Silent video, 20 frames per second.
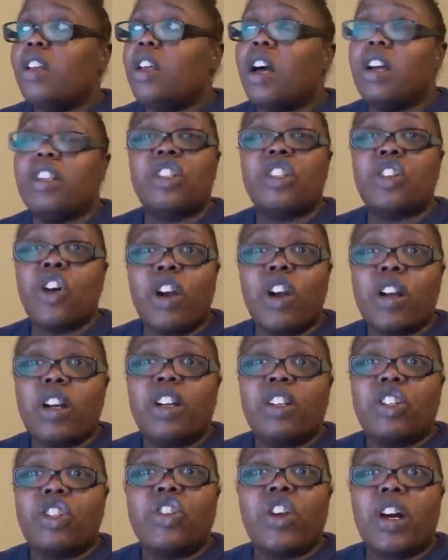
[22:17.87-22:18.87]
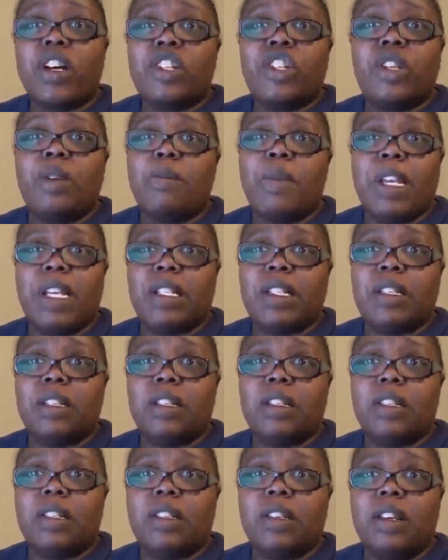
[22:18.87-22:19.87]
start a construction
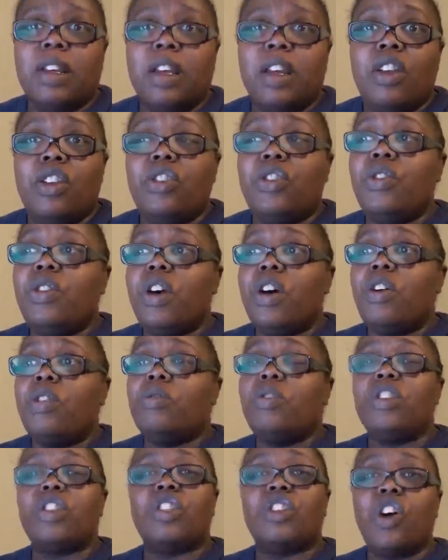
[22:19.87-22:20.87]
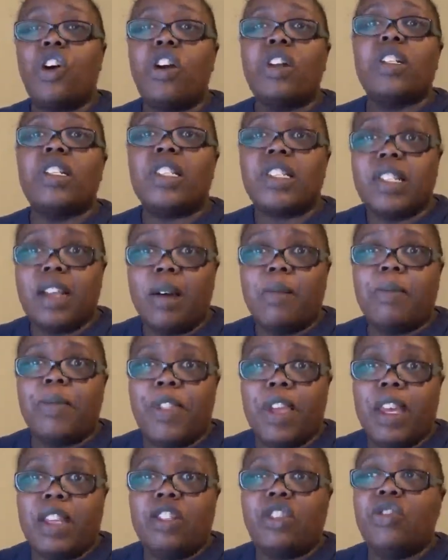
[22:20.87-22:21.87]
business. Start
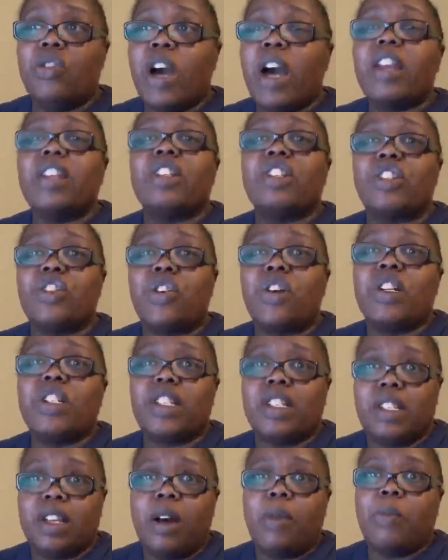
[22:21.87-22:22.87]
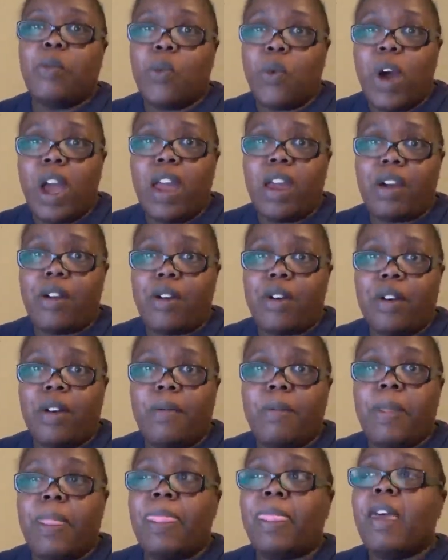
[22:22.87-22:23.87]
something. You got to start somewhere.
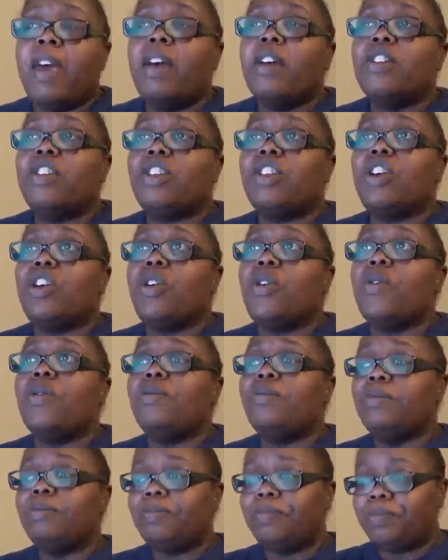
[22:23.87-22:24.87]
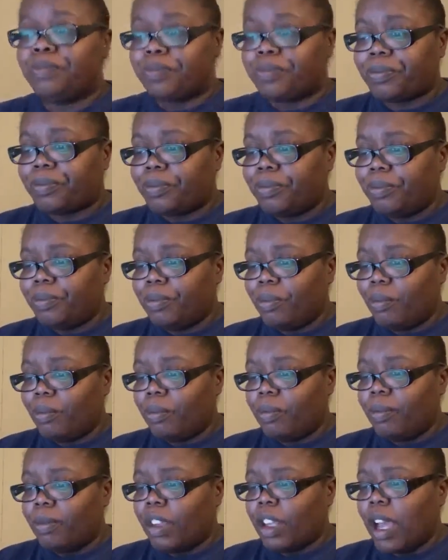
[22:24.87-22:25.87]
So
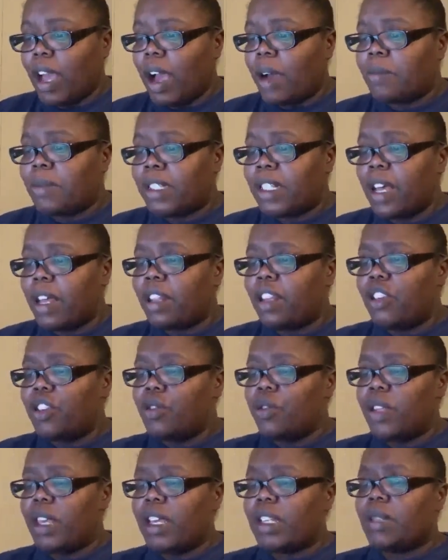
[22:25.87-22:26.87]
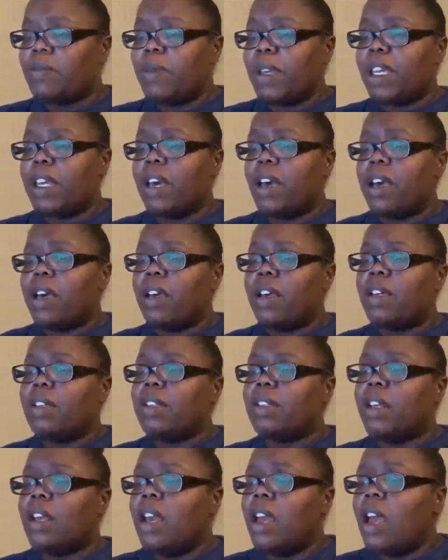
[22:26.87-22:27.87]
I'm telling you this
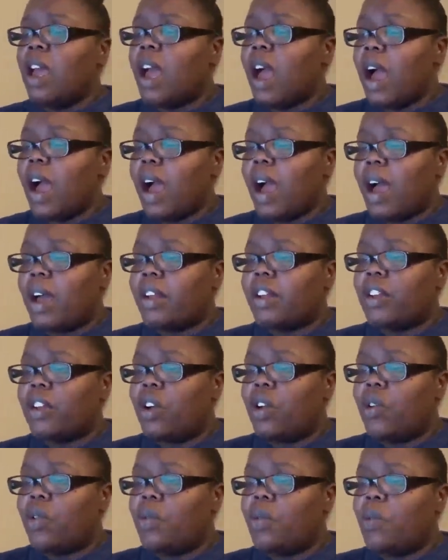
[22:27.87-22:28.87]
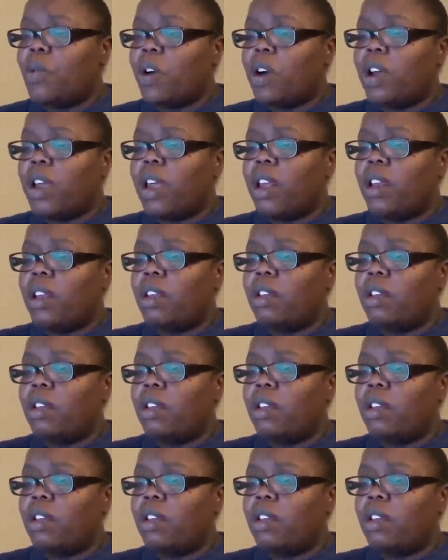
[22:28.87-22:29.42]
because I don't want